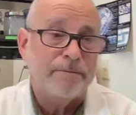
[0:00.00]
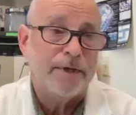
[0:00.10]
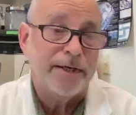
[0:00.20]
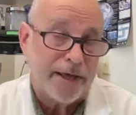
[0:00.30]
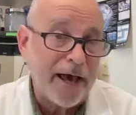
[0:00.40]

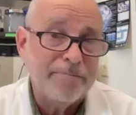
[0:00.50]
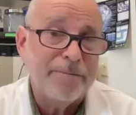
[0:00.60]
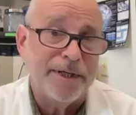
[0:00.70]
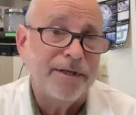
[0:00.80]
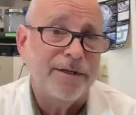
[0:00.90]
It can
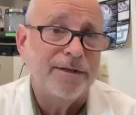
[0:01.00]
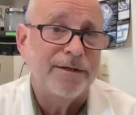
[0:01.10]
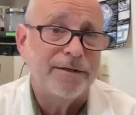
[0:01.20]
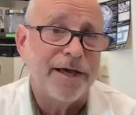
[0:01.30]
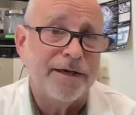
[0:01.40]
be,
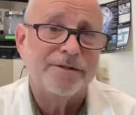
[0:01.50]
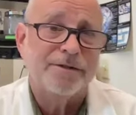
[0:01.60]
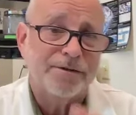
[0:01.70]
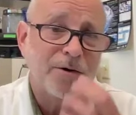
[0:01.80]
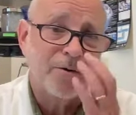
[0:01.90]
yes.
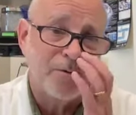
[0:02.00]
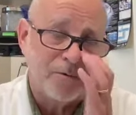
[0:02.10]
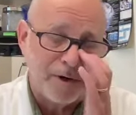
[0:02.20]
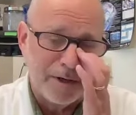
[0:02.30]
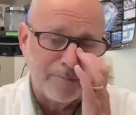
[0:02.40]
So
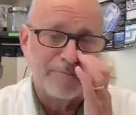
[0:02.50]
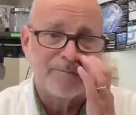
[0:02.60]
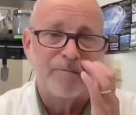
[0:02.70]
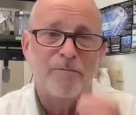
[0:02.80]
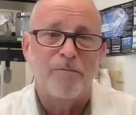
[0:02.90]

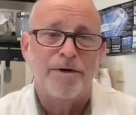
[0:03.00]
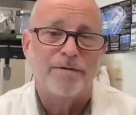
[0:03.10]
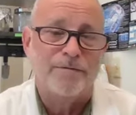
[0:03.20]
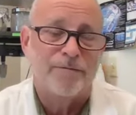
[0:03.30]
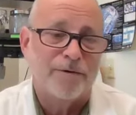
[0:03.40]
what
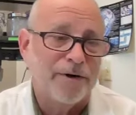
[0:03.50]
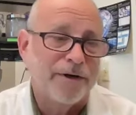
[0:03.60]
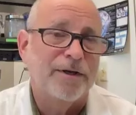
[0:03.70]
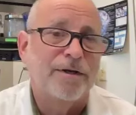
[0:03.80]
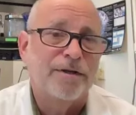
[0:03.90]

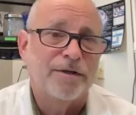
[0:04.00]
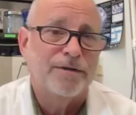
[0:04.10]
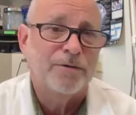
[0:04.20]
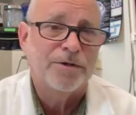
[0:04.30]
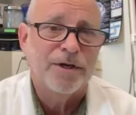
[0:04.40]
Ricky in
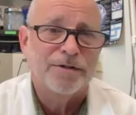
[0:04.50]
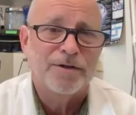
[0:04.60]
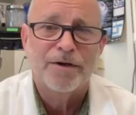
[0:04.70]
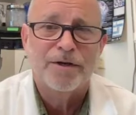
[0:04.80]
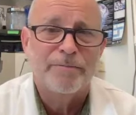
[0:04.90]
Tucson is
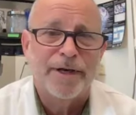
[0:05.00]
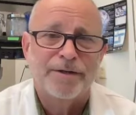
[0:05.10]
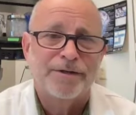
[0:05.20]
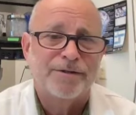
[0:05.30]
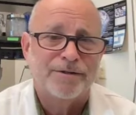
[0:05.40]
talking about
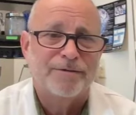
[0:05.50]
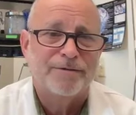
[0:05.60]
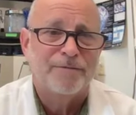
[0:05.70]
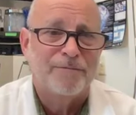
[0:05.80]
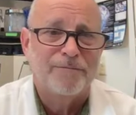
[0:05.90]
is
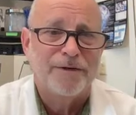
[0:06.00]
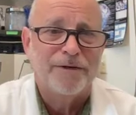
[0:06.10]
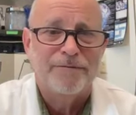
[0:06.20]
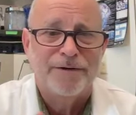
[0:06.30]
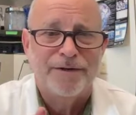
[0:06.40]

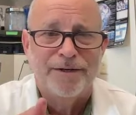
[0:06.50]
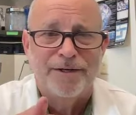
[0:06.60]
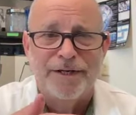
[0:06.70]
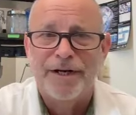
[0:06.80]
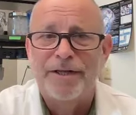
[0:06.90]
in
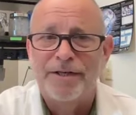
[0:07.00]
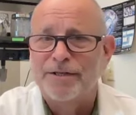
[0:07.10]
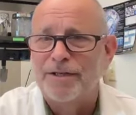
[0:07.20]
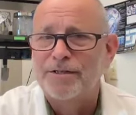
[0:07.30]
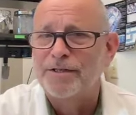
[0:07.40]
DNA that
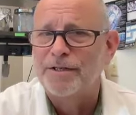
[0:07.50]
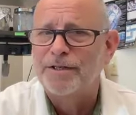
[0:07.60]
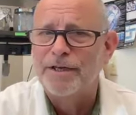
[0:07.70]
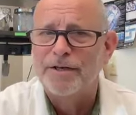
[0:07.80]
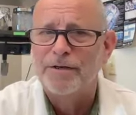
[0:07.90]
doesn't
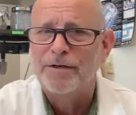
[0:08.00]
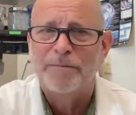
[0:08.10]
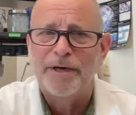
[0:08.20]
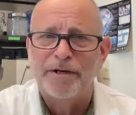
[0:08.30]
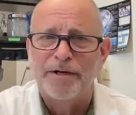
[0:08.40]
contain a huge amount of